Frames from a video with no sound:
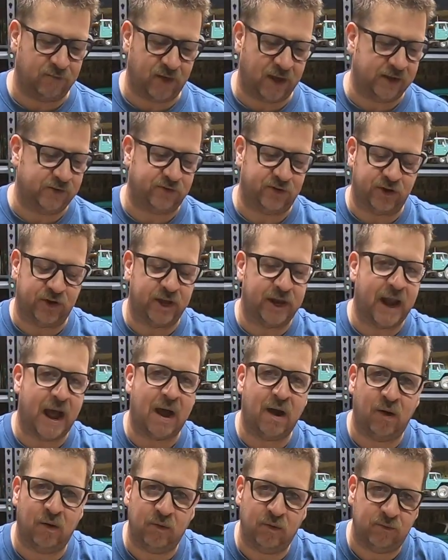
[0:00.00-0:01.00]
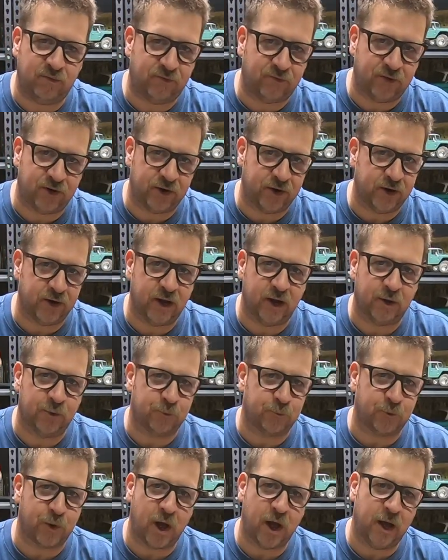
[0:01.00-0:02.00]
I took it out for a
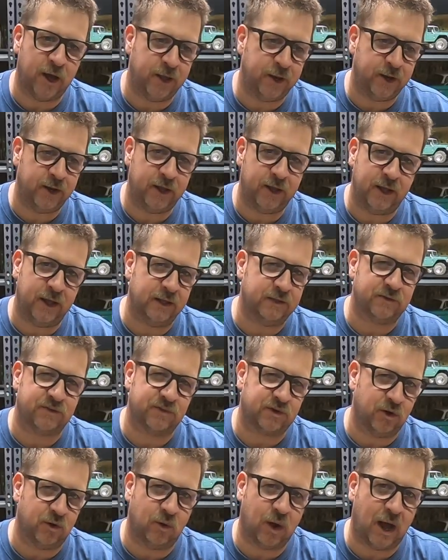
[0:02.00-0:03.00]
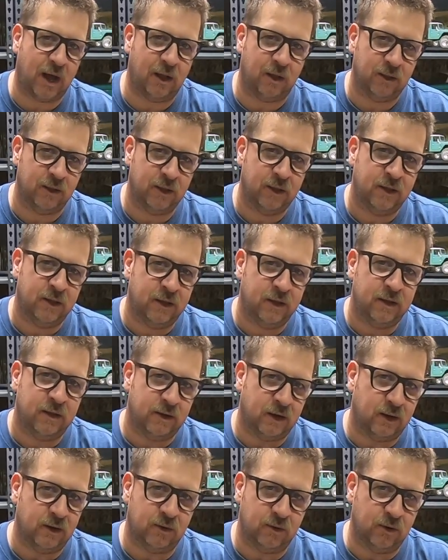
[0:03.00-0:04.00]
run, and so
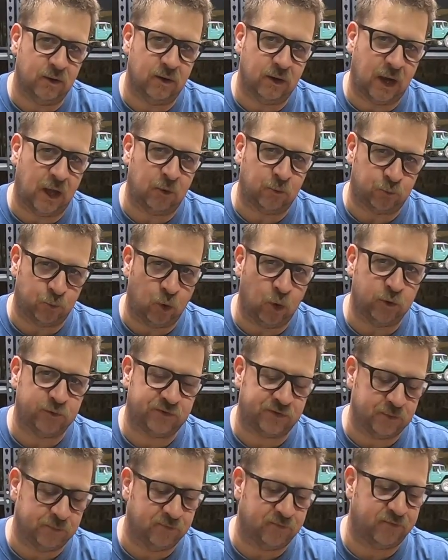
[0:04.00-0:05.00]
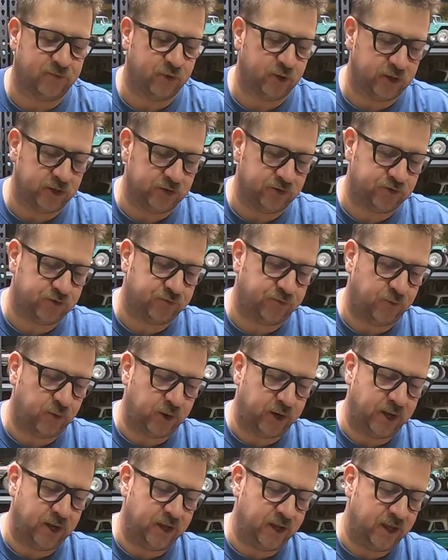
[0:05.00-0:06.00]
I'll roll some footage for
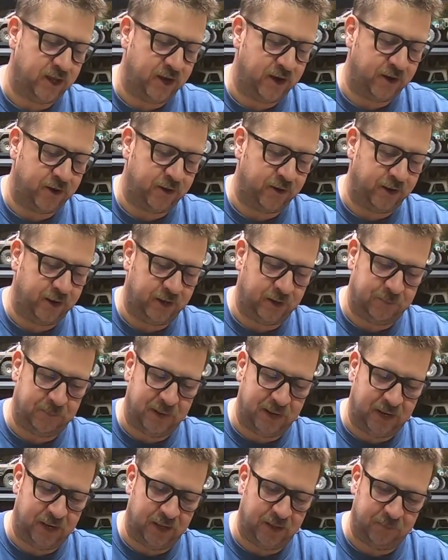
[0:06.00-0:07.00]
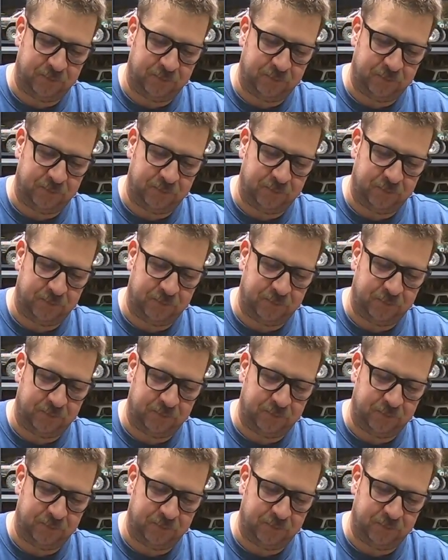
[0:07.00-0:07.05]
you here in a minute.